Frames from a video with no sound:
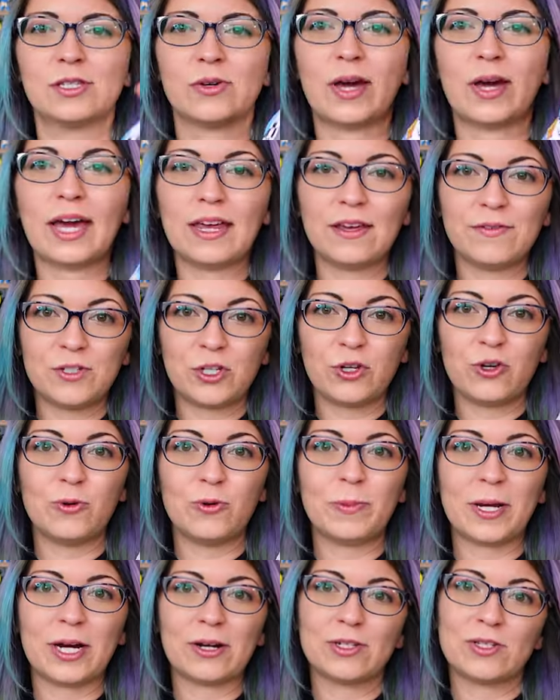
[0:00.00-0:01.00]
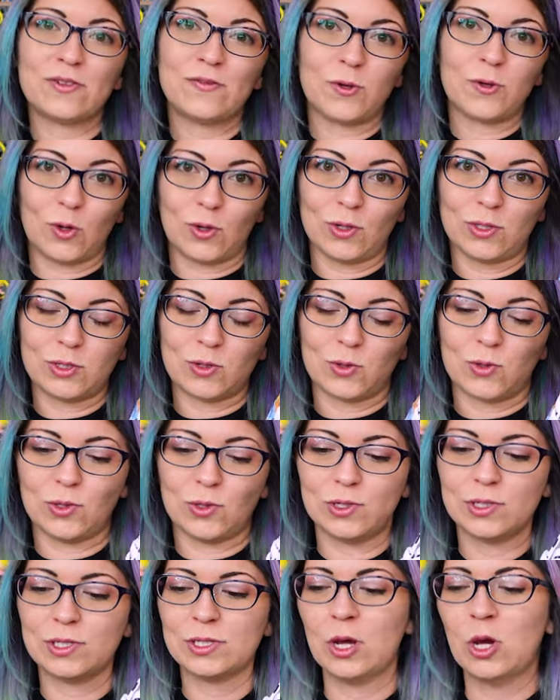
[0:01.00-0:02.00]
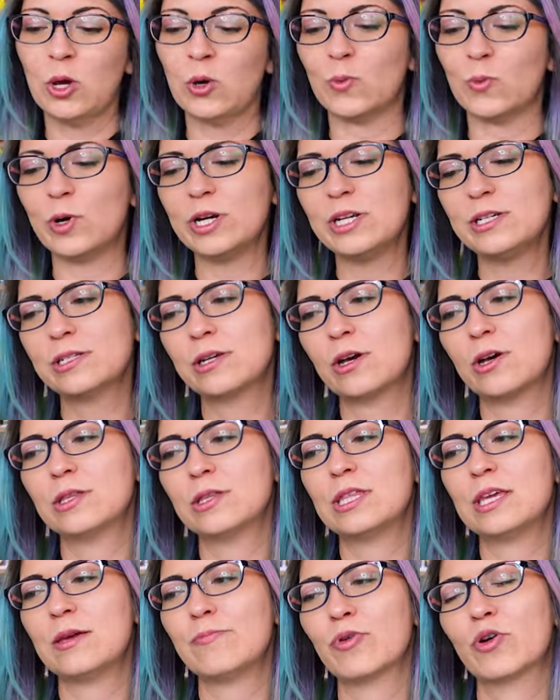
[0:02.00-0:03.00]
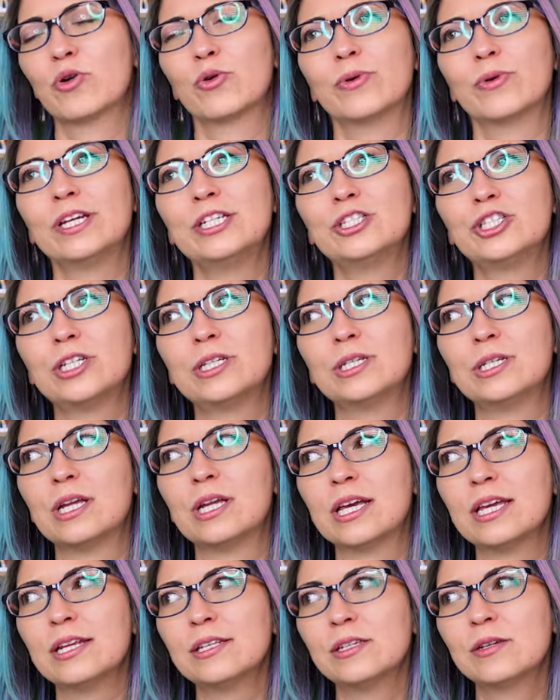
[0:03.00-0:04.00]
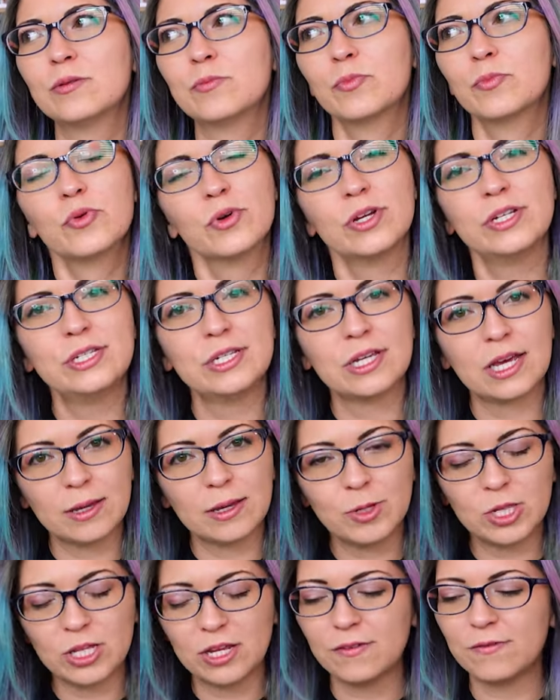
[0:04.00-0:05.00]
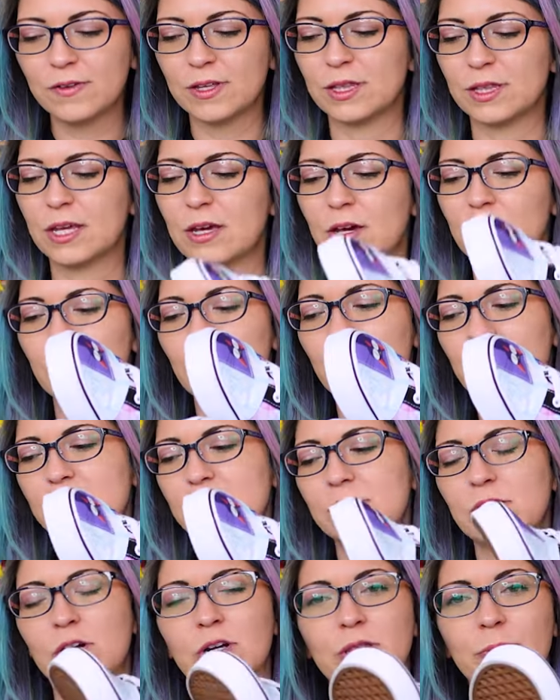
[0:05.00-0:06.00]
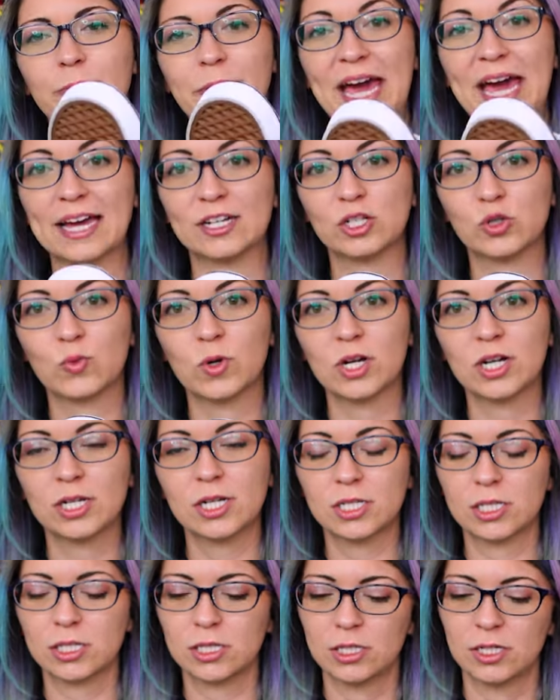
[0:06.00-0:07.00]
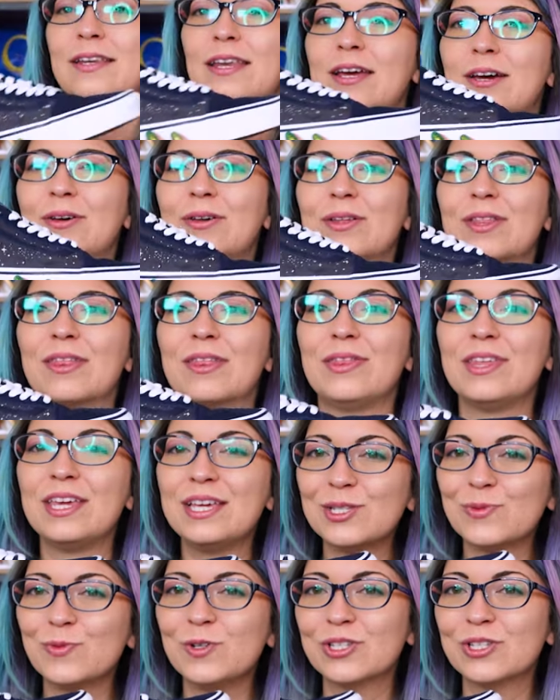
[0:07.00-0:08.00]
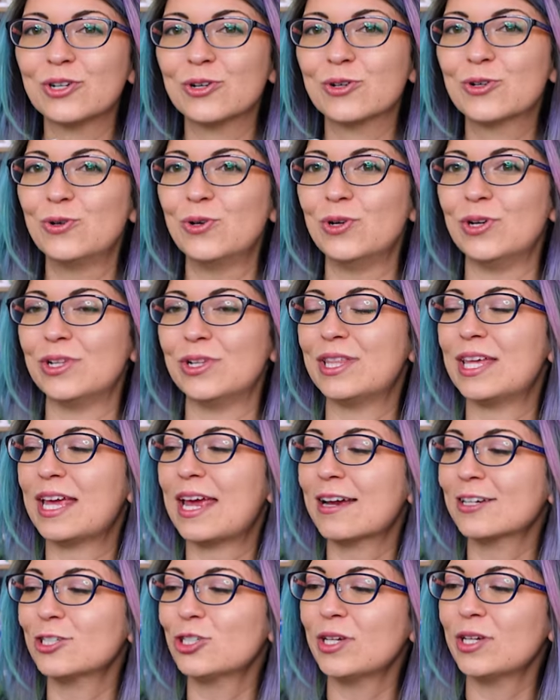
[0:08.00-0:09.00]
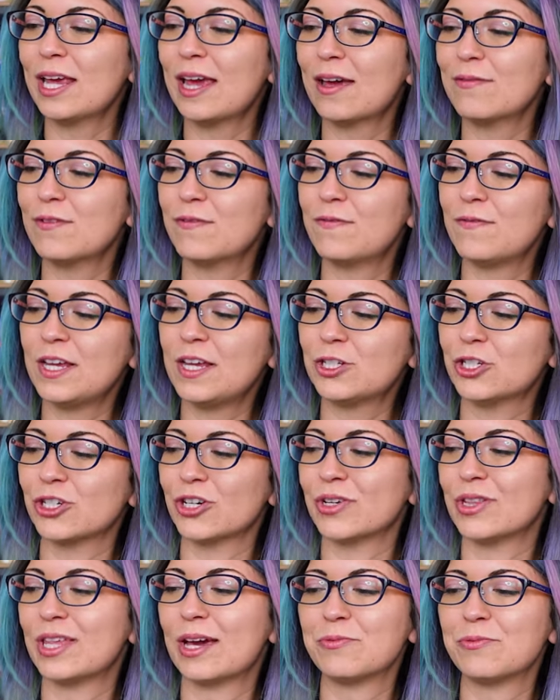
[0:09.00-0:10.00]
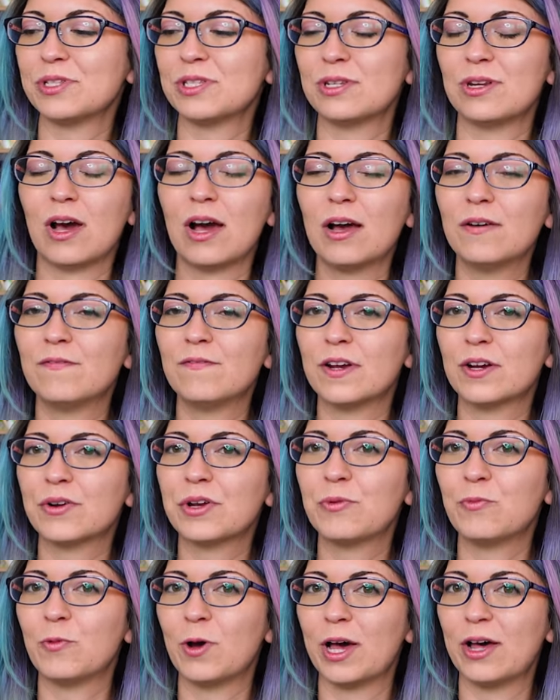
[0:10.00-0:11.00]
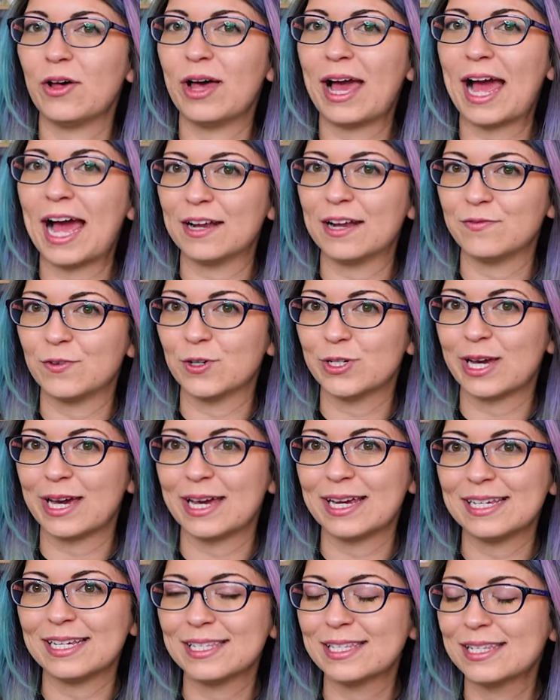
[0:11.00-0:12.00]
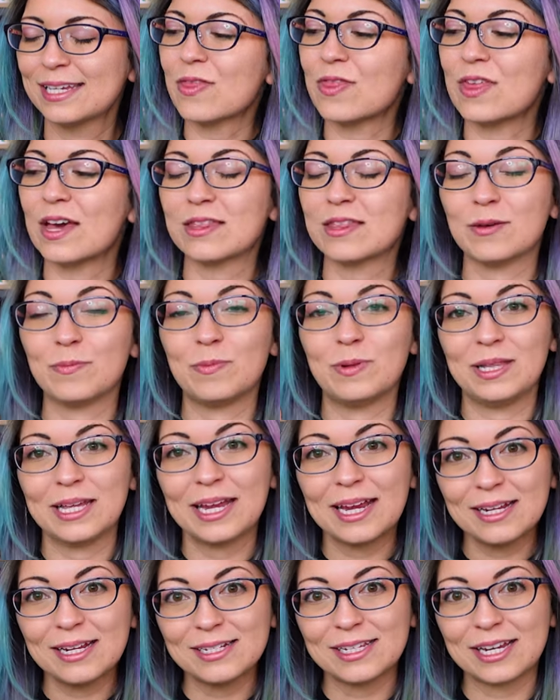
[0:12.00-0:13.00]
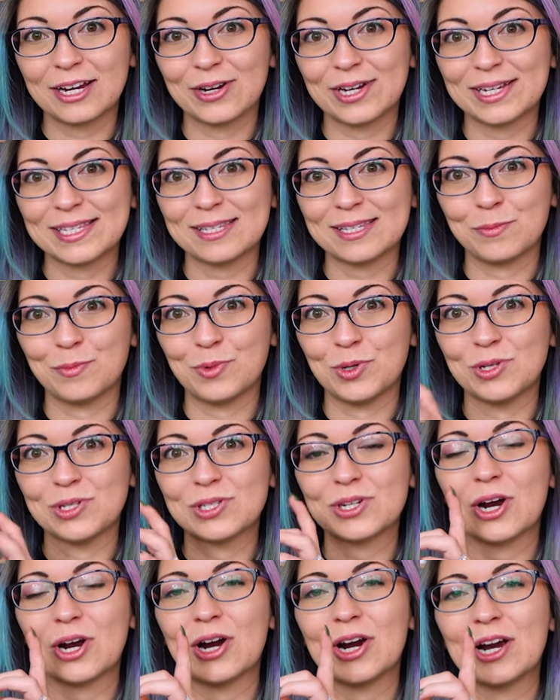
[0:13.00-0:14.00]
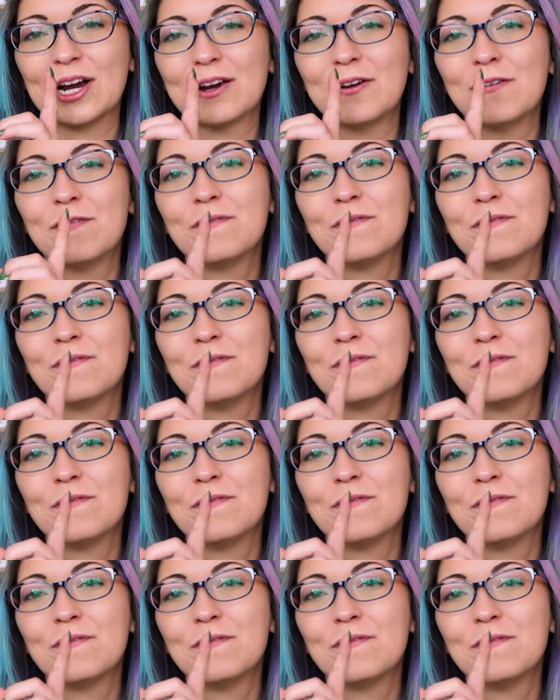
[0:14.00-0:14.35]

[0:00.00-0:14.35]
So I have two pairs of old schools. One is called the Parisian Knight print, I believe, and the other ones are the patchworks. Now, these ones are cool. They actually have a feature that was not very well advertised, that the planetary symbols are